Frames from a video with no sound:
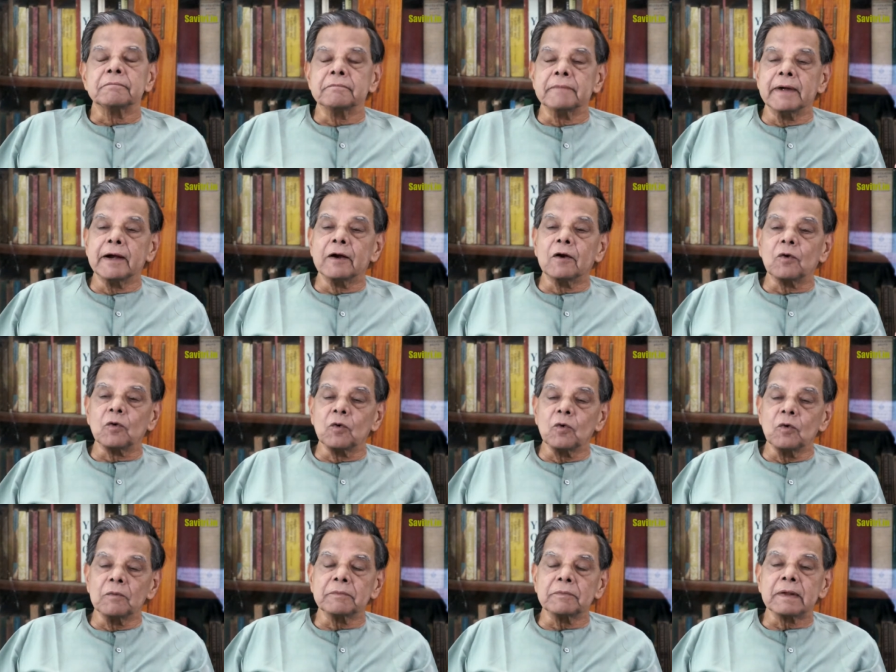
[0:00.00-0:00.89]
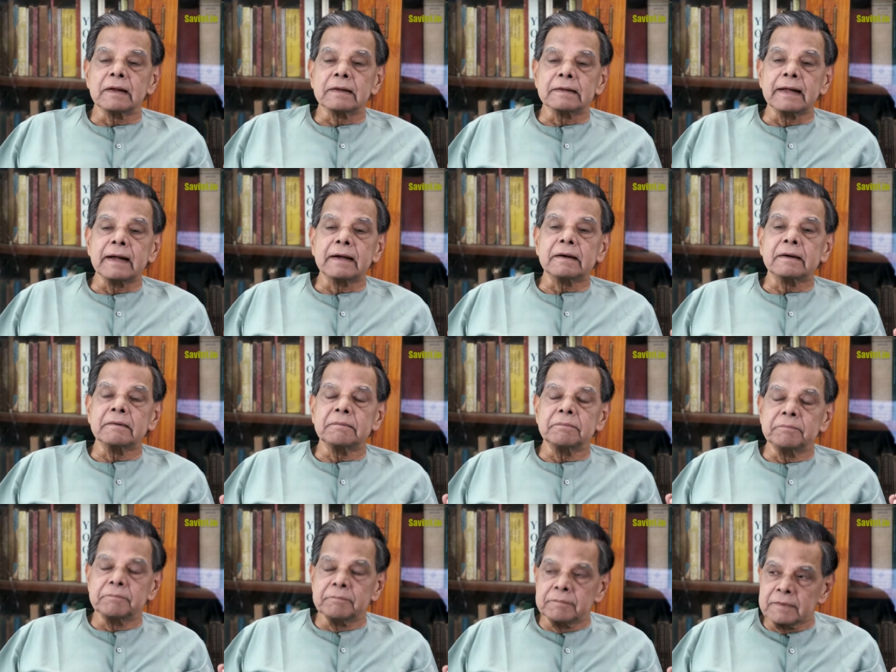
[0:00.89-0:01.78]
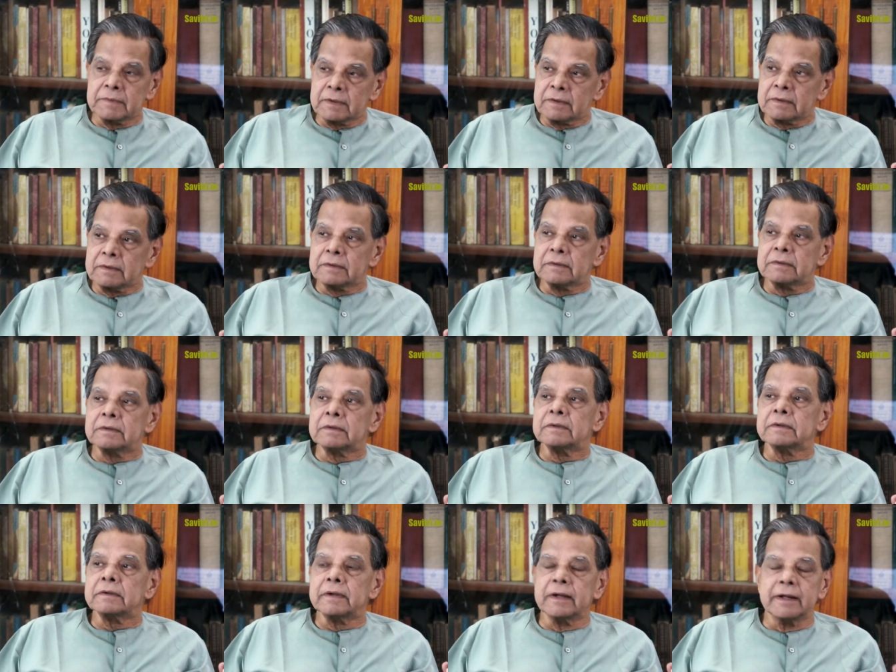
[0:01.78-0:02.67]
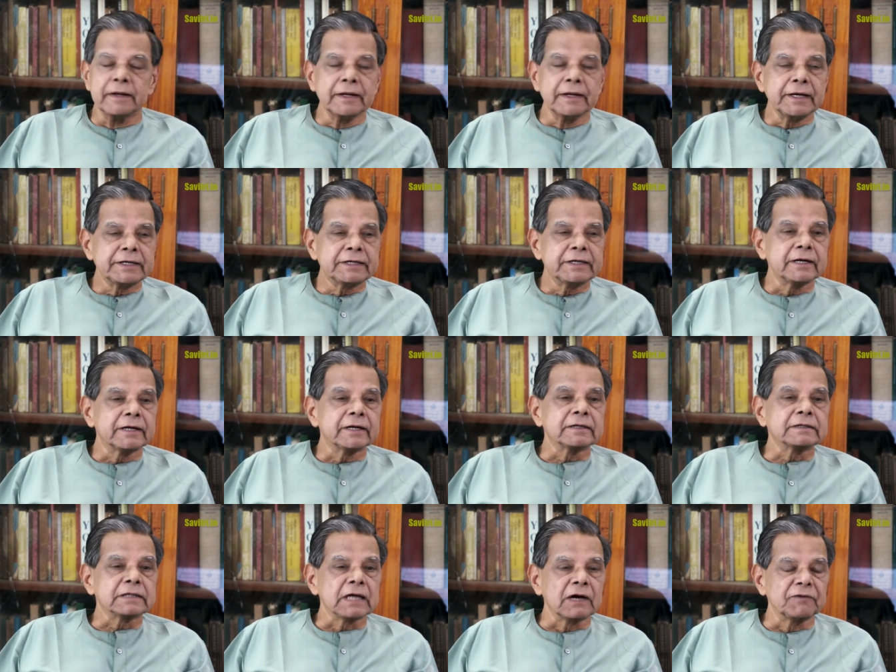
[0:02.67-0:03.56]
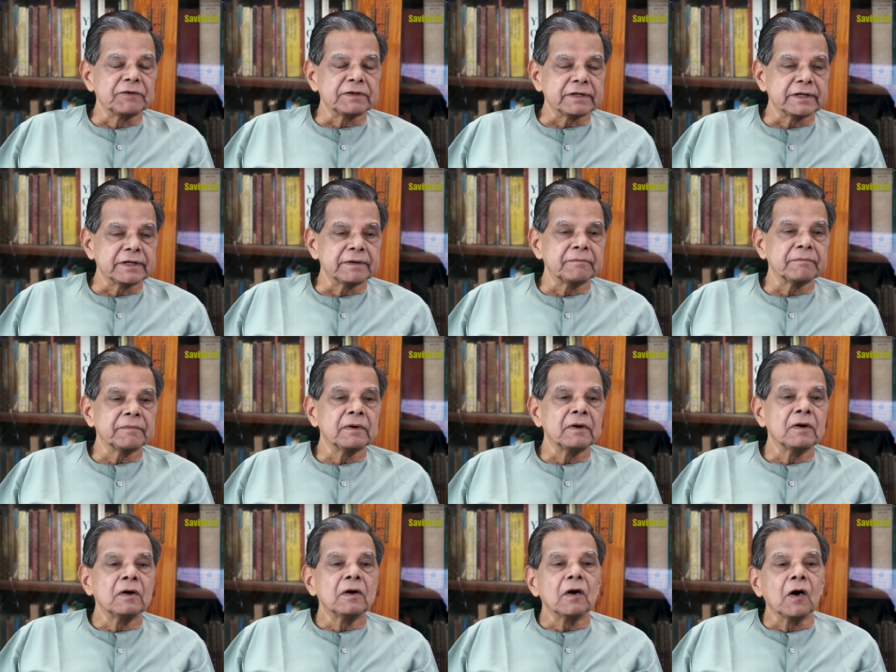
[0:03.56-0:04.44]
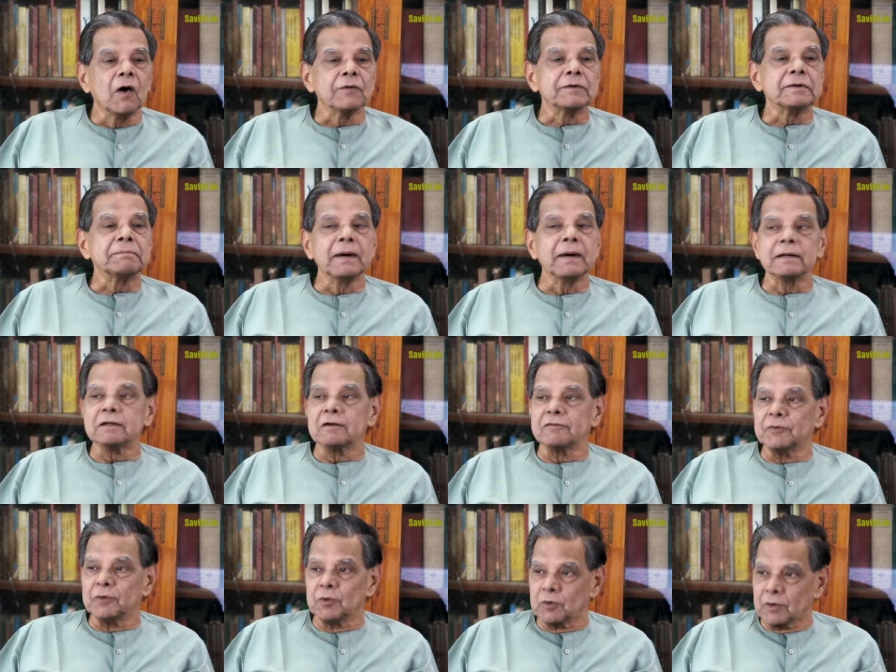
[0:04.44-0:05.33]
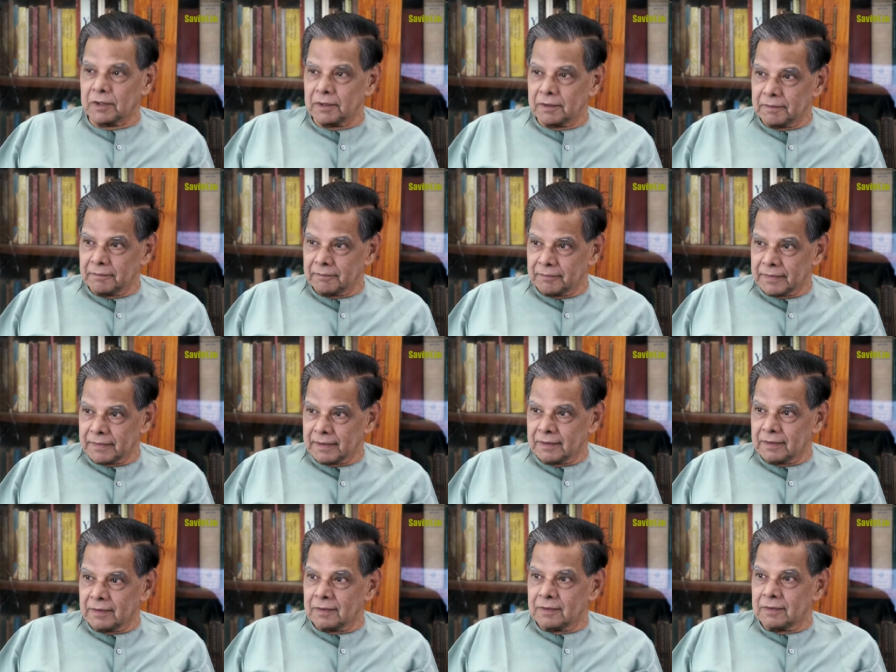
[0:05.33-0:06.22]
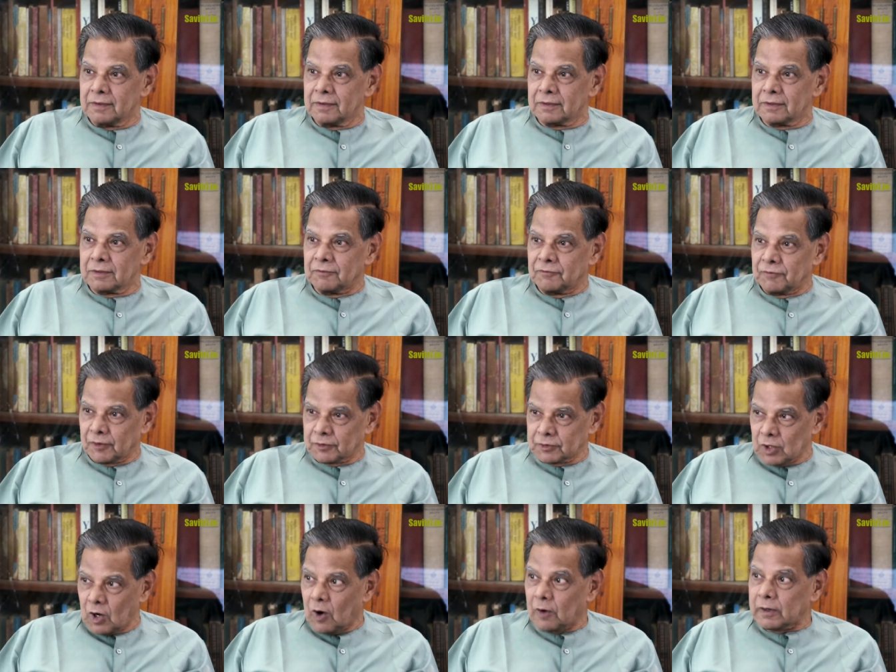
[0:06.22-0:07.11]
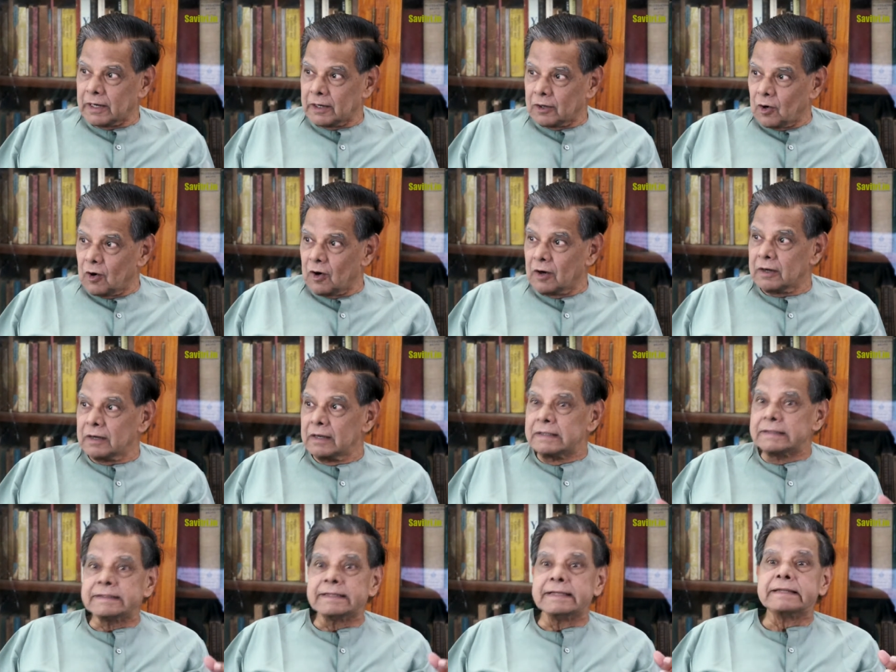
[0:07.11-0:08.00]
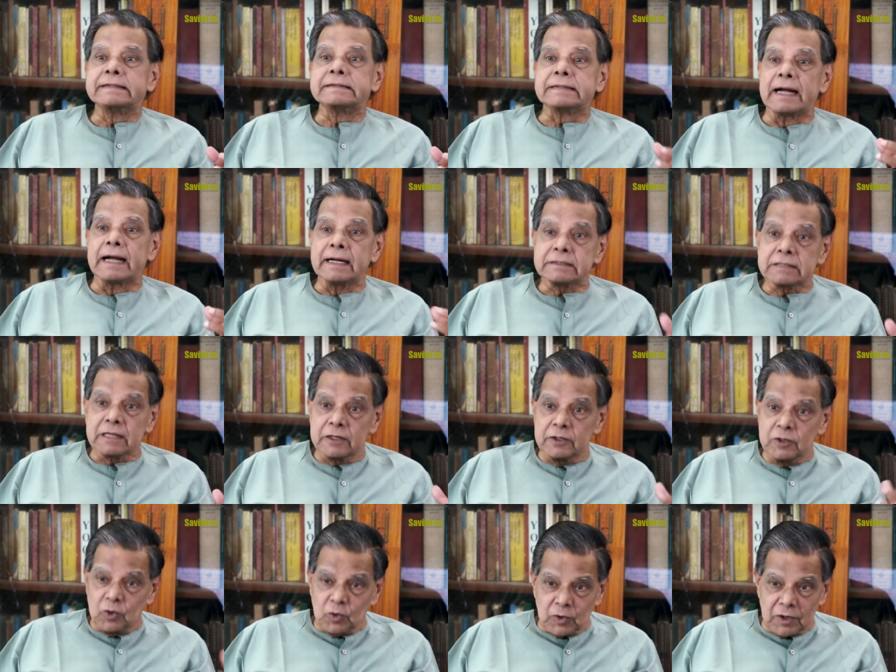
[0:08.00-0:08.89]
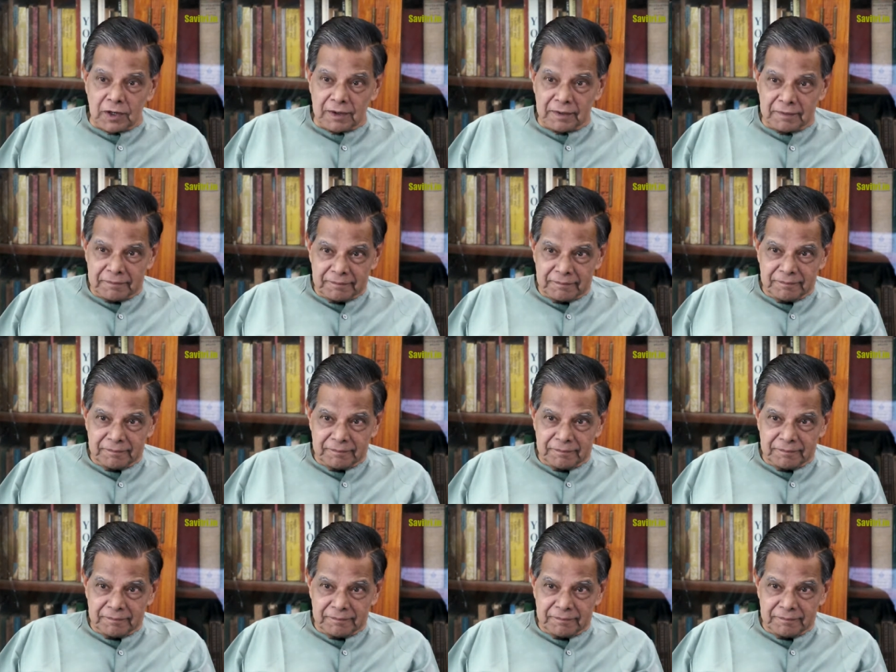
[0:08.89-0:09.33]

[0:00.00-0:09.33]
made room, that initiated Savitri on the path of yoga for thought and God, she starts her yoga